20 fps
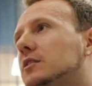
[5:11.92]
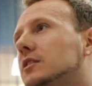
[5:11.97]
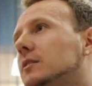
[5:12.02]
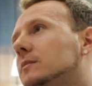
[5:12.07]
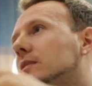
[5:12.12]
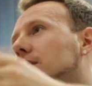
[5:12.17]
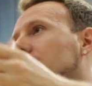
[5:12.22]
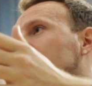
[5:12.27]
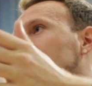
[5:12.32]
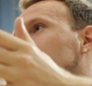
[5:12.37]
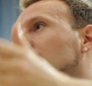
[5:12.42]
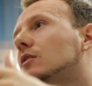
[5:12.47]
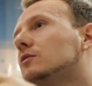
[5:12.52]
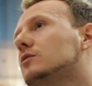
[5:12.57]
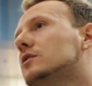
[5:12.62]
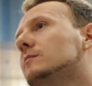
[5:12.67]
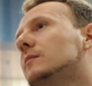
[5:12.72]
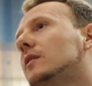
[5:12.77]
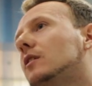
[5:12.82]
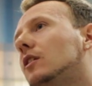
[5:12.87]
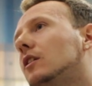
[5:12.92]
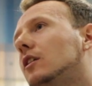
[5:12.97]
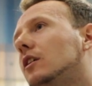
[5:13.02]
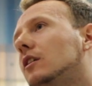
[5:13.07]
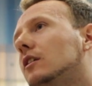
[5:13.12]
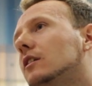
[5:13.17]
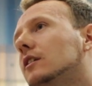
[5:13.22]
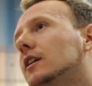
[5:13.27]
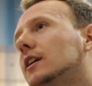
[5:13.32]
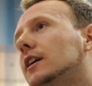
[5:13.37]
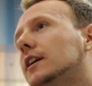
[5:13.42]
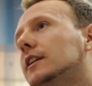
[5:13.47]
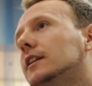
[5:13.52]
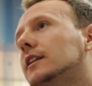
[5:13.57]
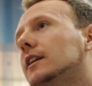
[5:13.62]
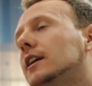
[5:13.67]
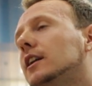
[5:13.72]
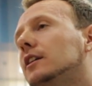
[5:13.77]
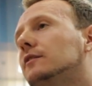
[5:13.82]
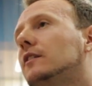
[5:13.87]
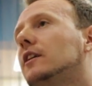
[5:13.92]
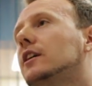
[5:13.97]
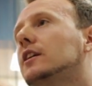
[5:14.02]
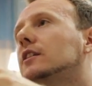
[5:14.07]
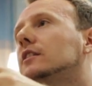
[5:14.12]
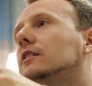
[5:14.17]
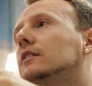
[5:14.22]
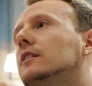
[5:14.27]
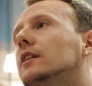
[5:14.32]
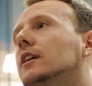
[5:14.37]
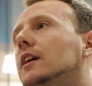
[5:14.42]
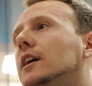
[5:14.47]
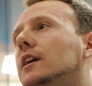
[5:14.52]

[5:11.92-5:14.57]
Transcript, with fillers: know, something that's close to my heart. And, and if I can